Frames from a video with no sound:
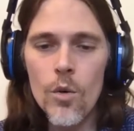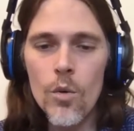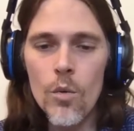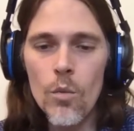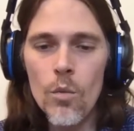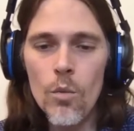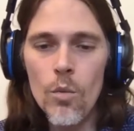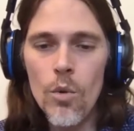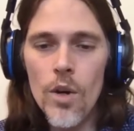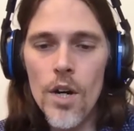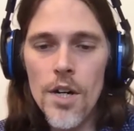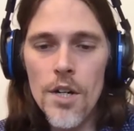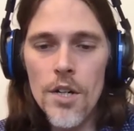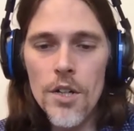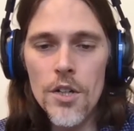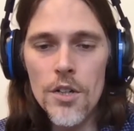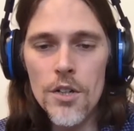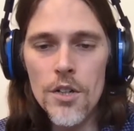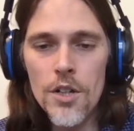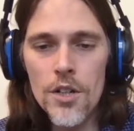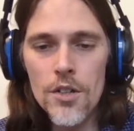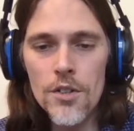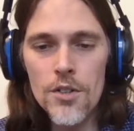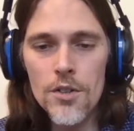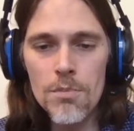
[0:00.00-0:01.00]
what
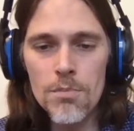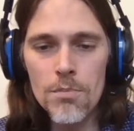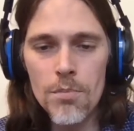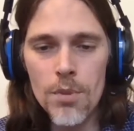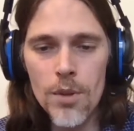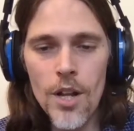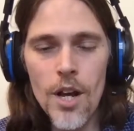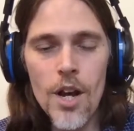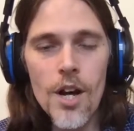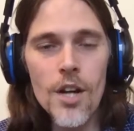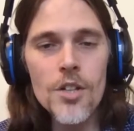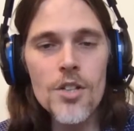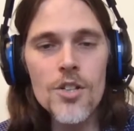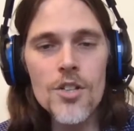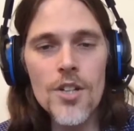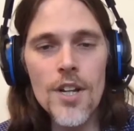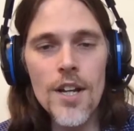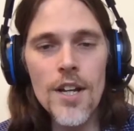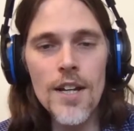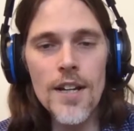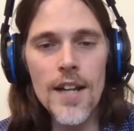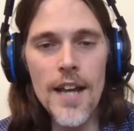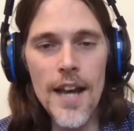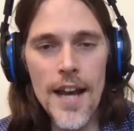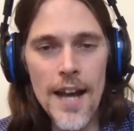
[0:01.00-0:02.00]
does
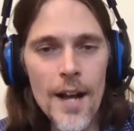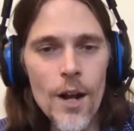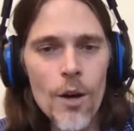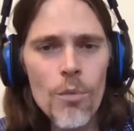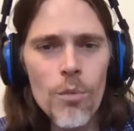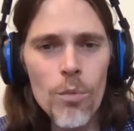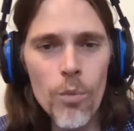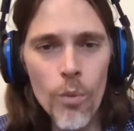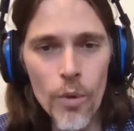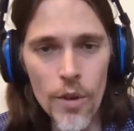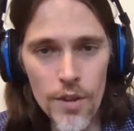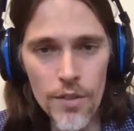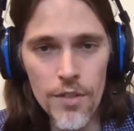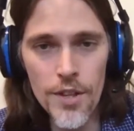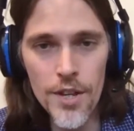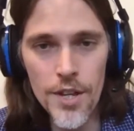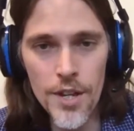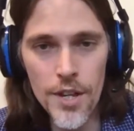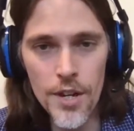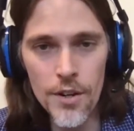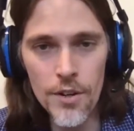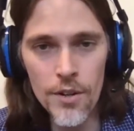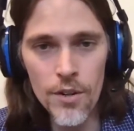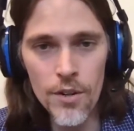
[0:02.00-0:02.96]
blockchain help with here?